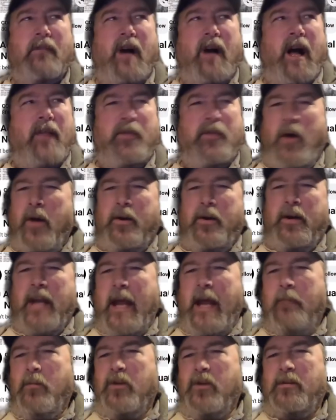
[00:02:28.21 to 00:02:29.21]
I thought her
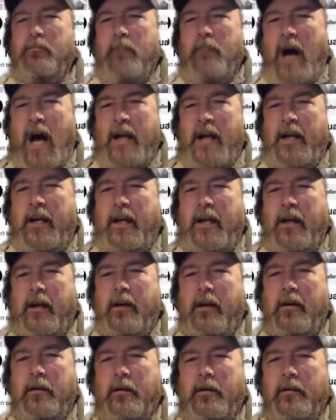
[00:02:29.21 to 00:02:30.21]
name was
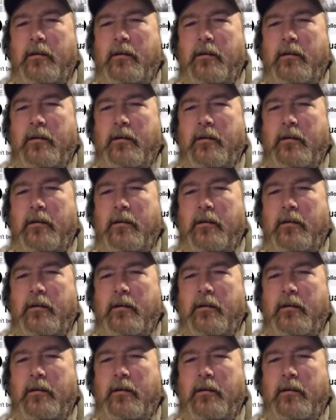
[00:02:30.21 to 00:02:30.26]
Monica